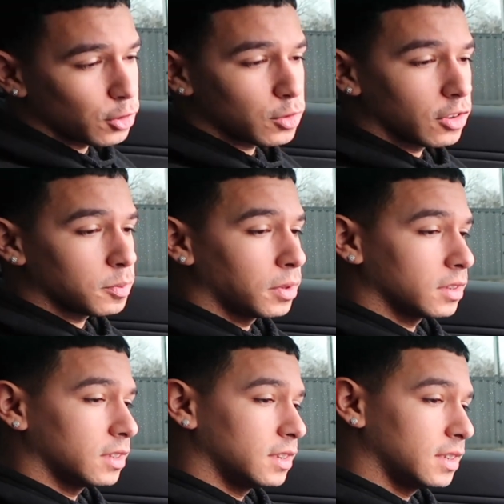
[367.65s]
So just
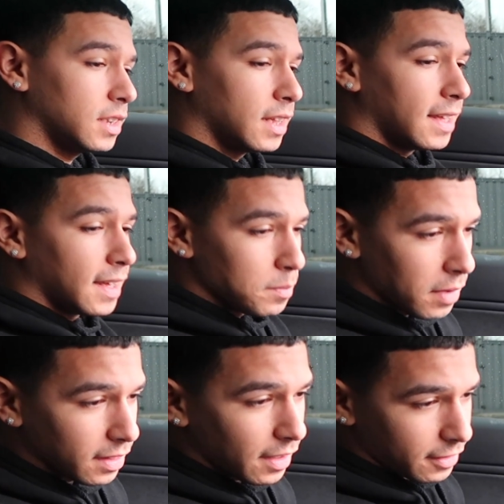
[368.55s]
plugged it in.
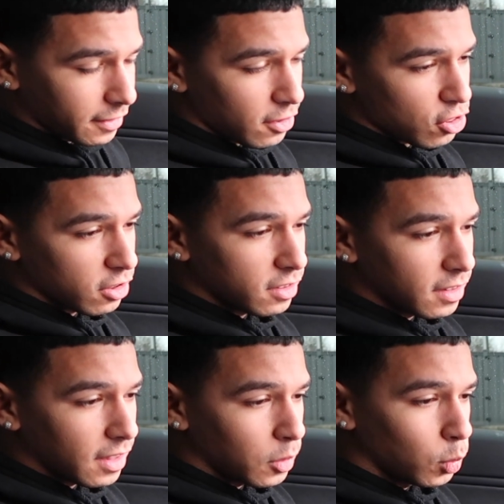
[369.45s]
My last
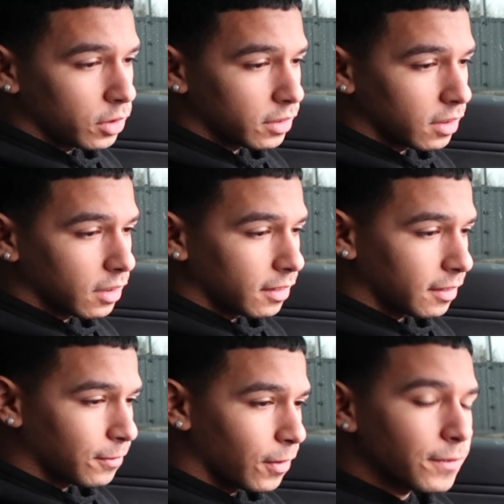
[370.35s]
session, it was
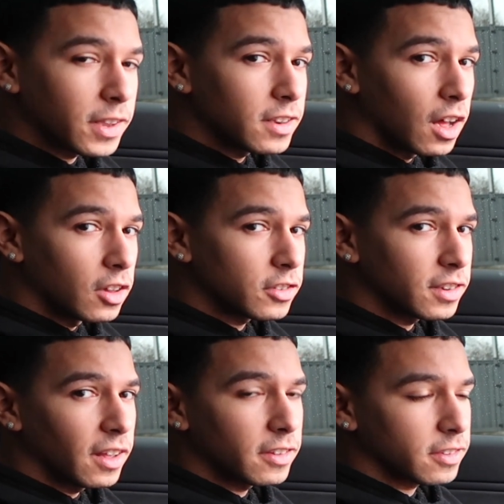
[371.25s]

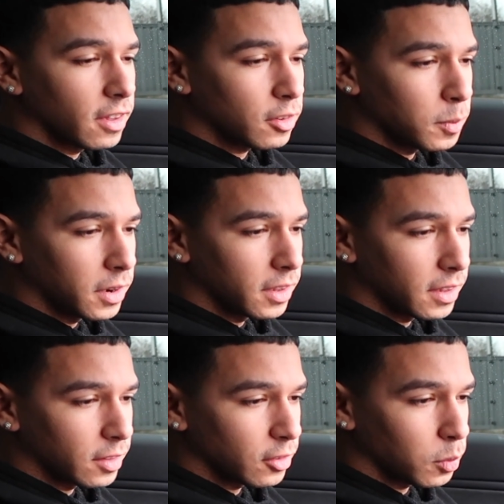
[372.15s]
$15.08, but
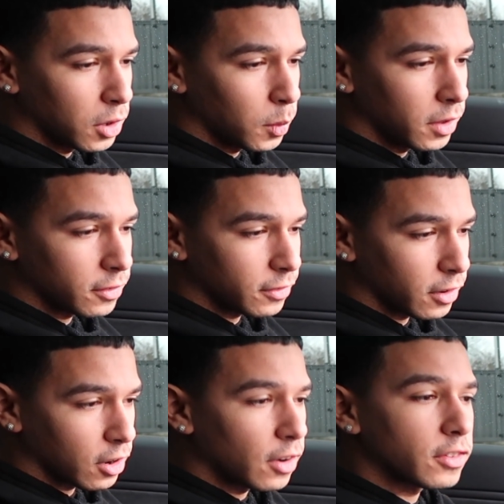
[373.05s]
it just went away for
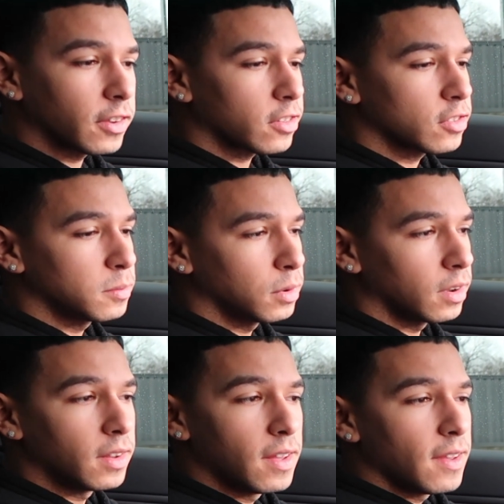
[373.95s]
a current session.
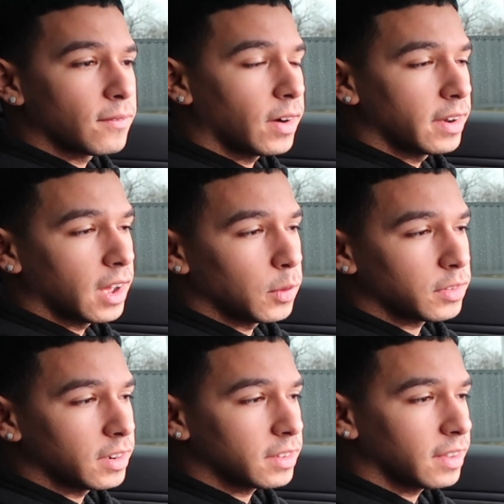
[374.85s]
But right now
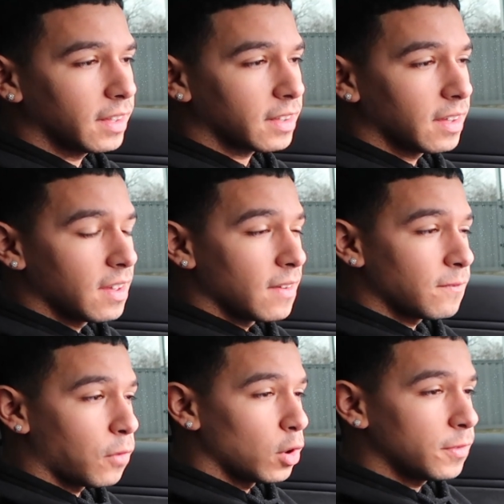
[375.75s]
it's gonna take
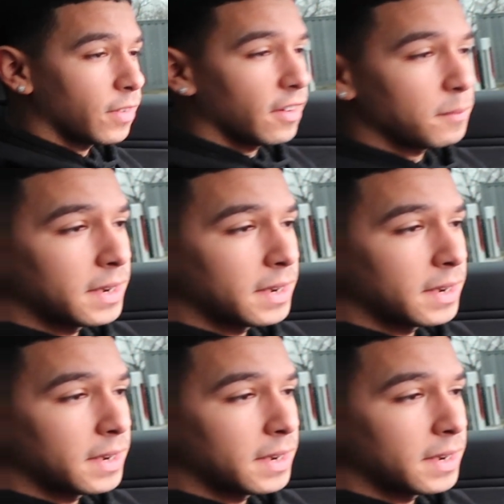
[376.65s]
45